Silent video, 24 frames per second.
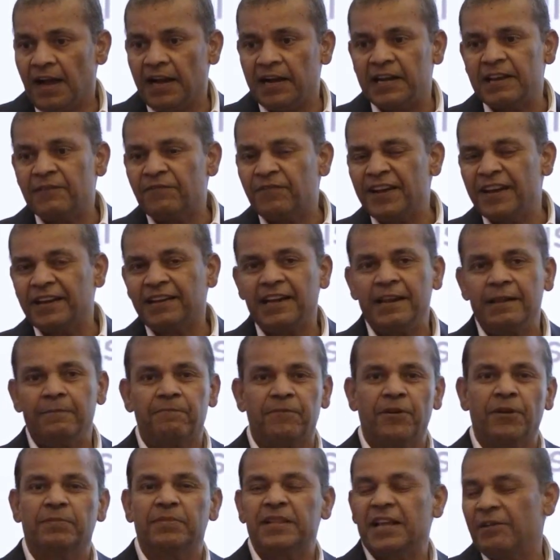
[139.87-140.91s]
Definitely
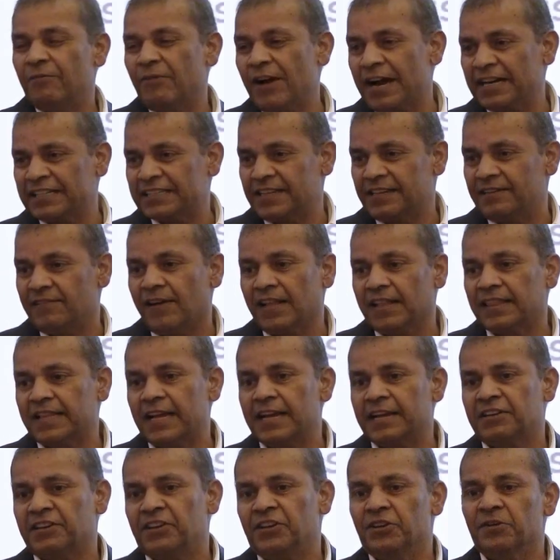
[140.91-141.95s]
from the awards and all
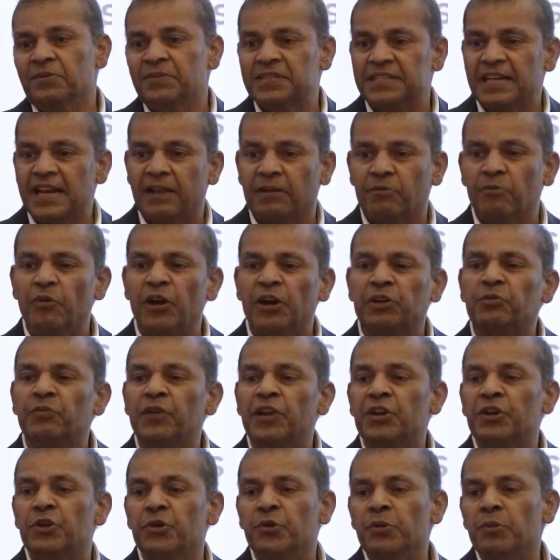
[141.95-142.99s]
that, it's like what
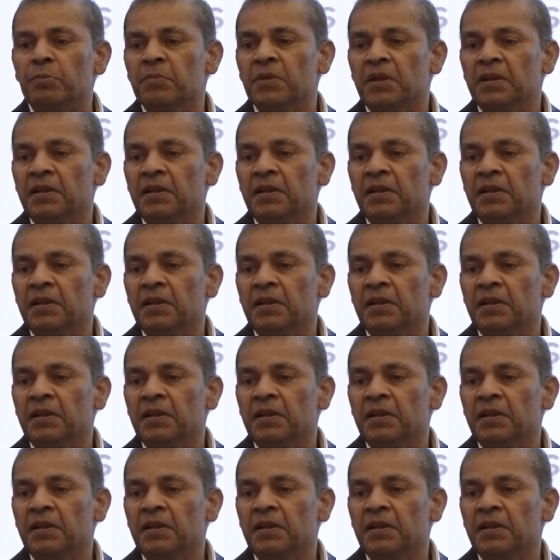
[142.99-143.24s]
we do,